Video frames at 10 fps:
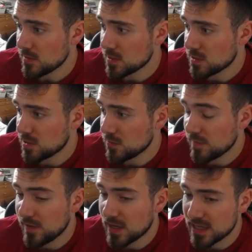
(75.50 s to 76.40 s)
So the
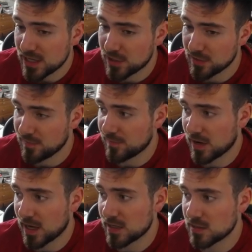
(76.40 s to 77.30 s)
fact that I couldn't
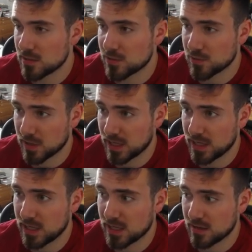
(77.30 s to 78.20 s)
find a
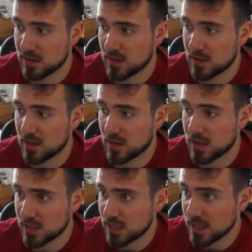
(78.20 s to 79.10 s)
trade
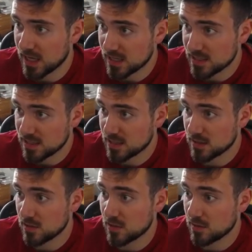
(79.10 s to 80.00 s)
on ES
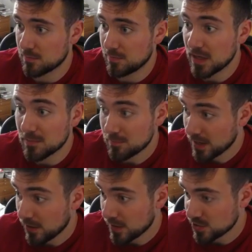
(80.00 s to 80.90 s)
being
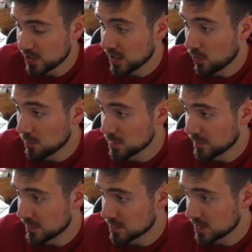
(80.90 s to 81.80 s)
bearish, I almost
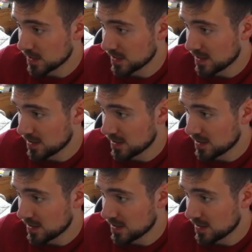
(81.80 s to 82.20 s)
found a trade.